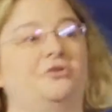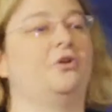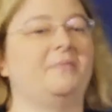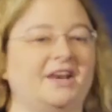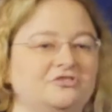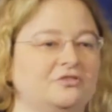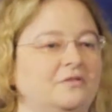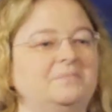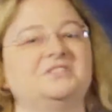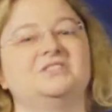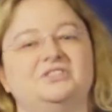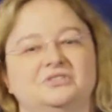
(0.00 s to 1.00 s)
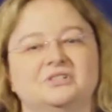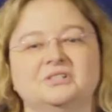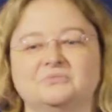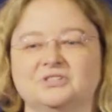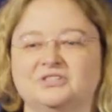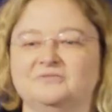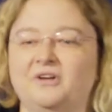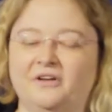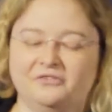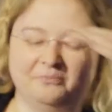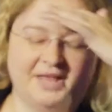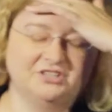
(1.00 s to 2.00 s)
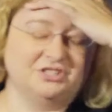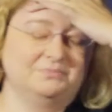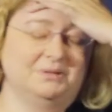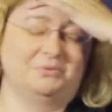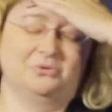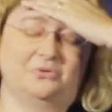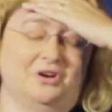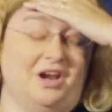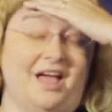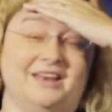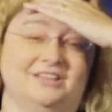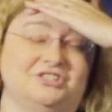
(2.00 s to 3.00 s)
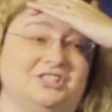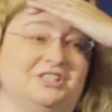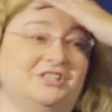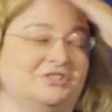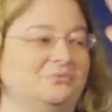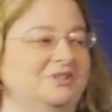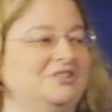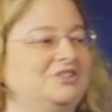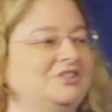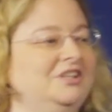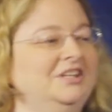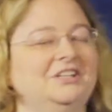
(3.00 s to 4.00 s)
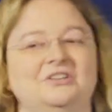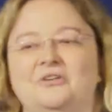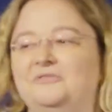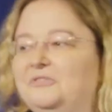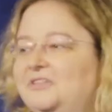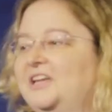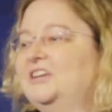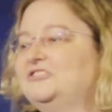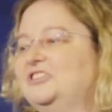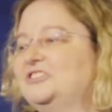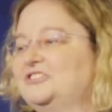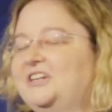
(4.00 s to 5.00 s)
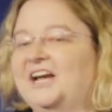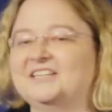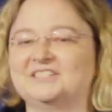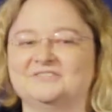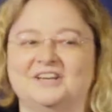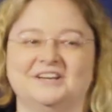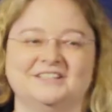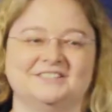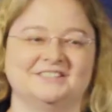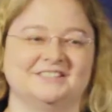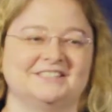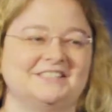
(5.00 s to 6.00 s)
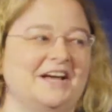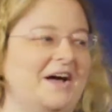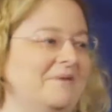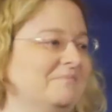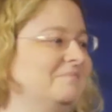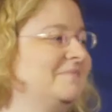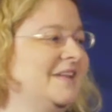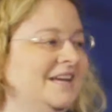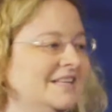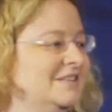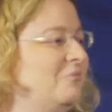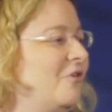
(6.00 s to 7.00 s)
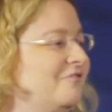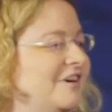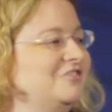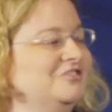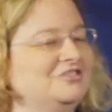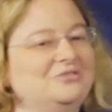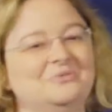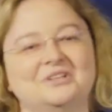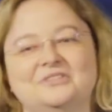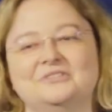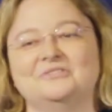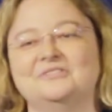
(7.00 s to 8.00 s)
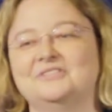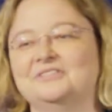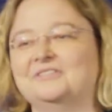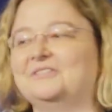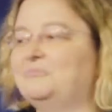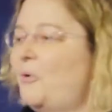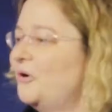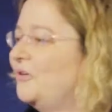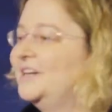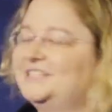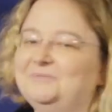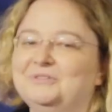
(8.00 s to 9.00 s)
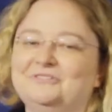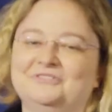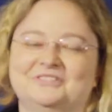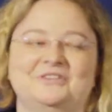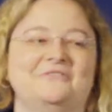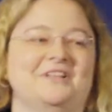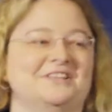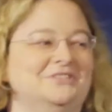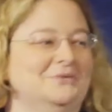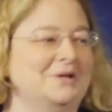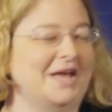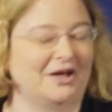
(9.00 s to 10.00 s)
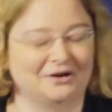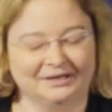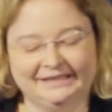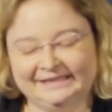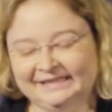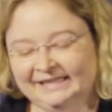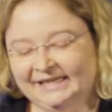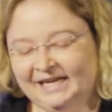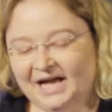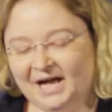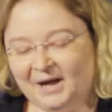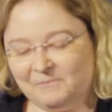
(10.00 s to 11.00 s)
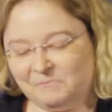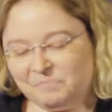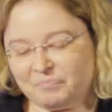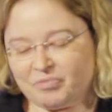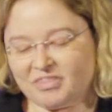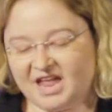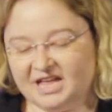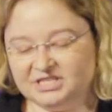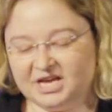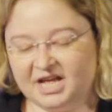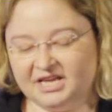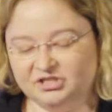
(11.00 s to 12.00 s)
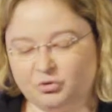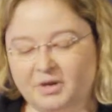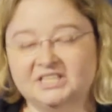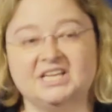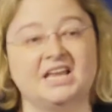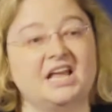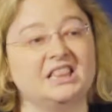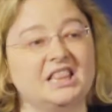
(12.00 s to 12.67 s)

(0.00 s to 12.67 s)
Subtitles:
general manager of a business unit, which involves managing people who are not engineers, which, if you think engineers are casts of characters, the more functions you include, the more crazy, beautiful snowflakes you encounter. In 2010,